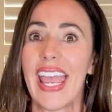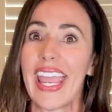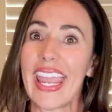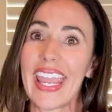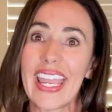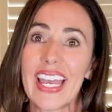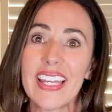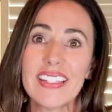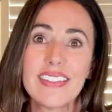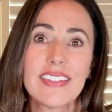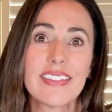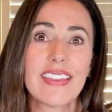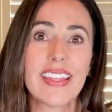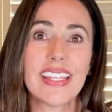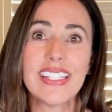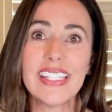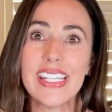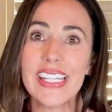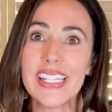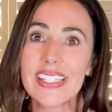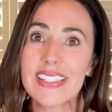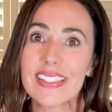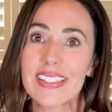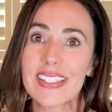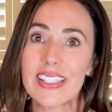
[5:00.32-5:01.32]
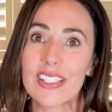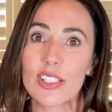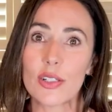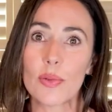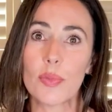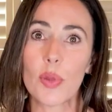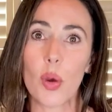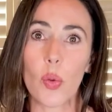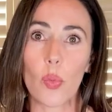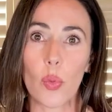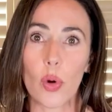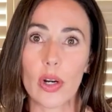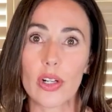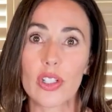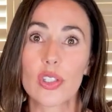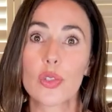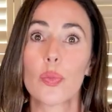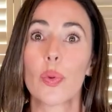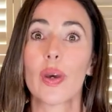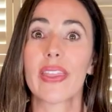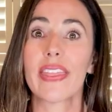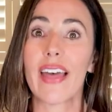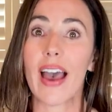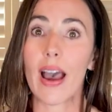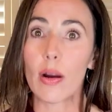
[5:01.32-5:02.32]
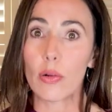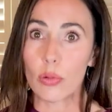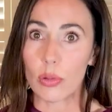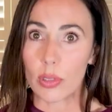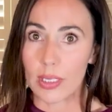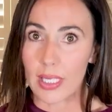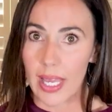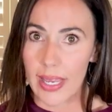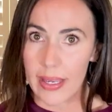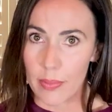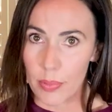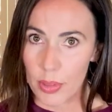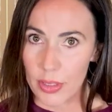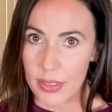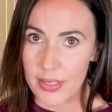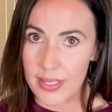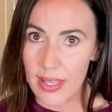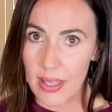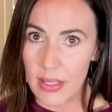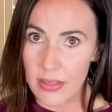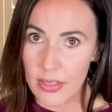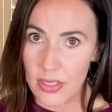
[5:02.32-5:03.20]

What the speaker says: and they need a system that works without reliable cell